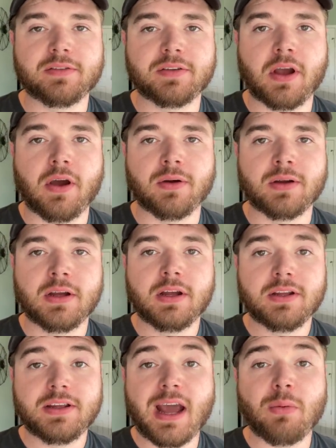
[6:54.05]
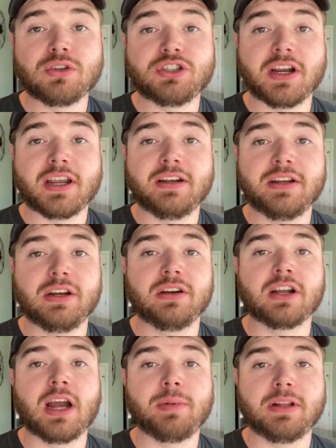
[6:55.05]
So yeah, we'll check in here in
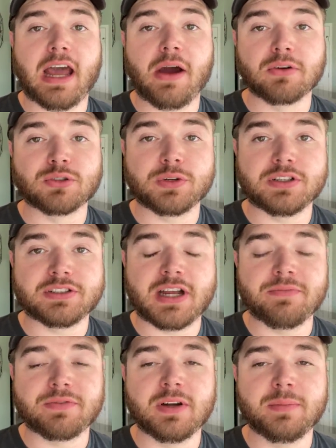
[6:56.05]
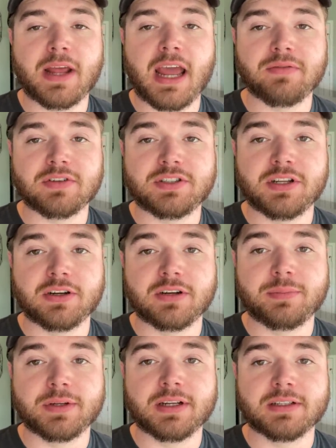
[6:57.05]
a couple hours when it's time for him to have his dinner
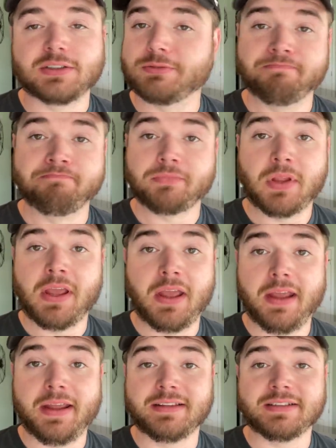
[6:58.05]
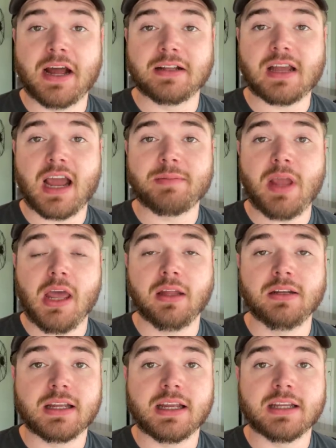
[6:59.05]
because it's not time
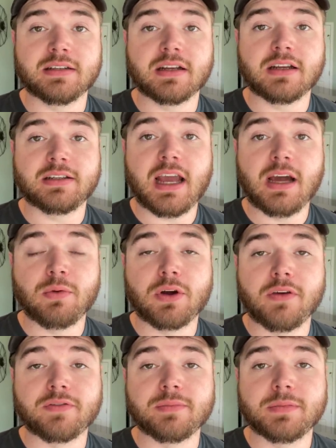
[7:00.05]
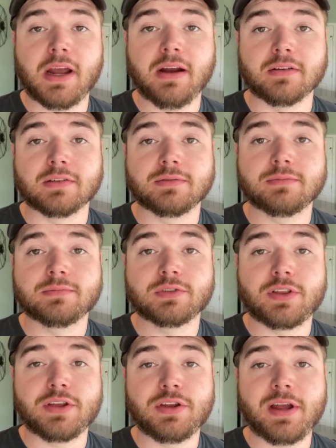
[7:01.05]
yet. And uh, yeah, we'll go from there. So
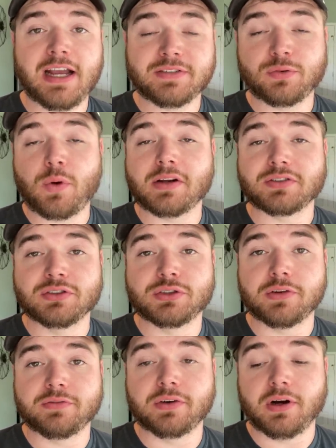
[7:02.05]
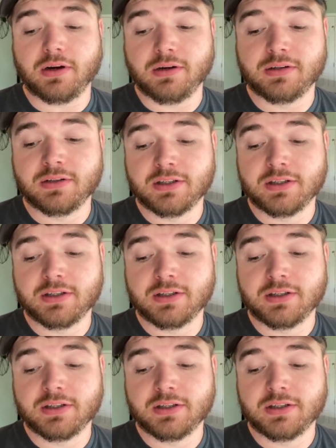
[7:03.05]
thank you guys for watching so far.